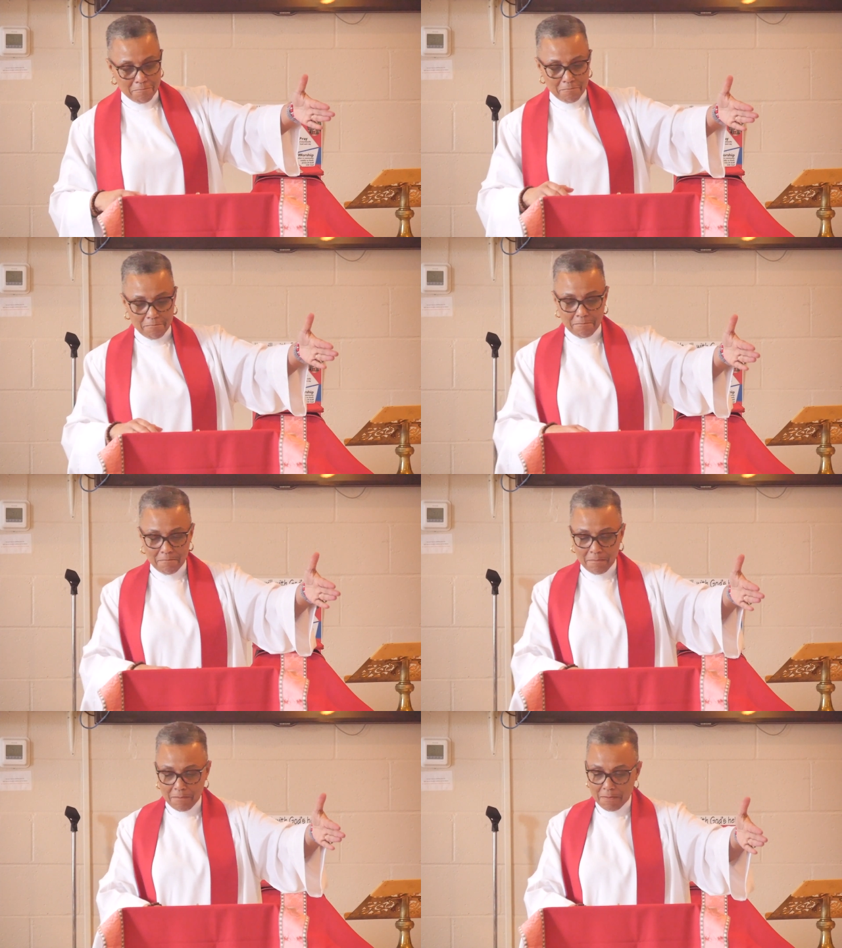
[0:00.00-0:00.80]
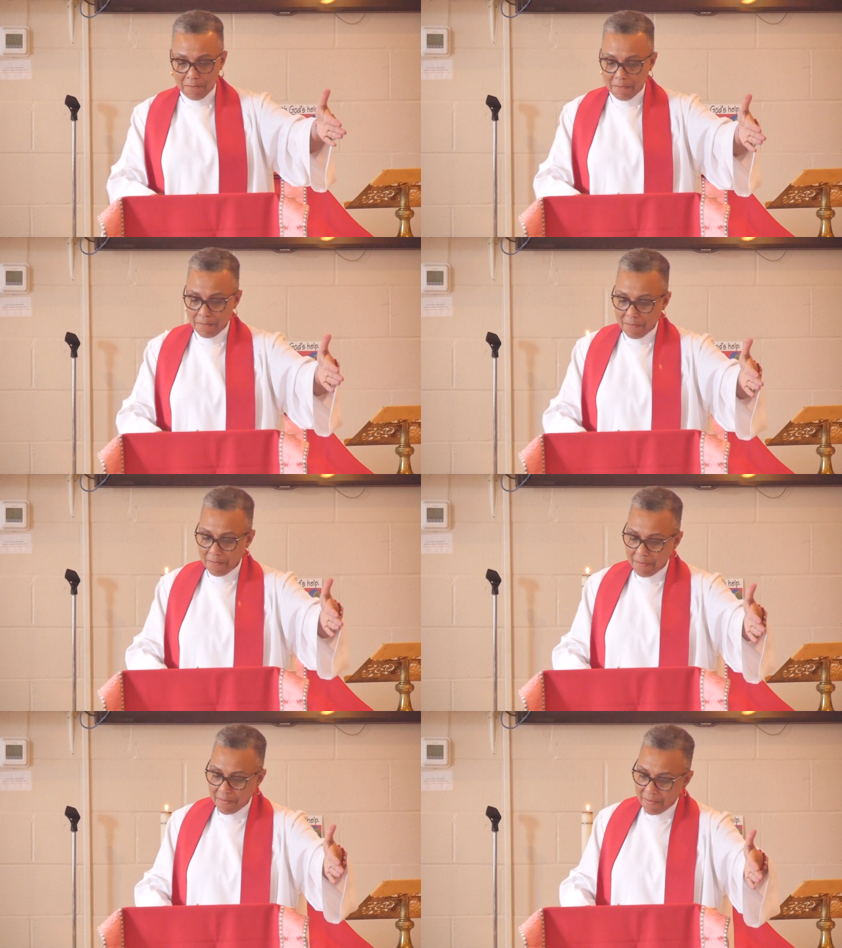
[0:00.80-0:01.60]

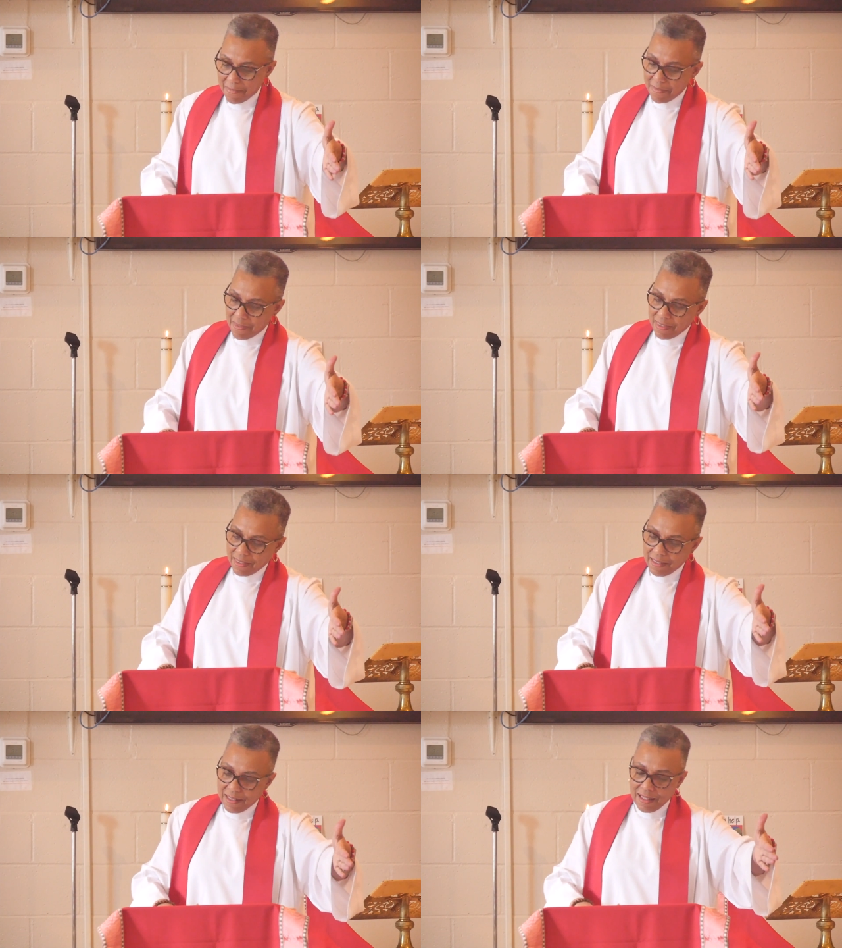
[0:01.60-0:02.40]
[no speech]